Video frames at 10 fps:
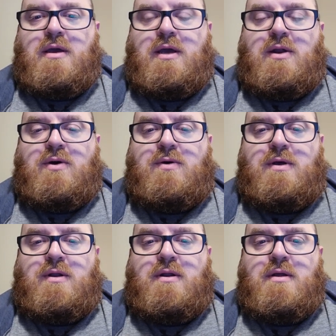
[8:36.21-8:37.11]

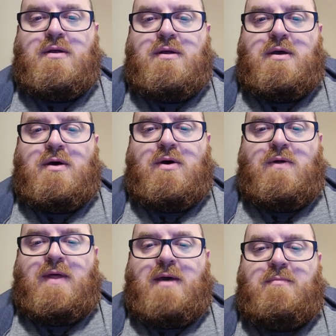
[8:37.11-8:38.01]
and
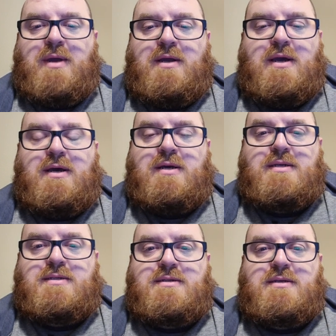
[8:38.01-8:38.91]
all that
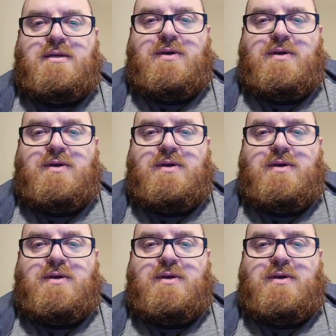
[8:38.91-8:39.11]
because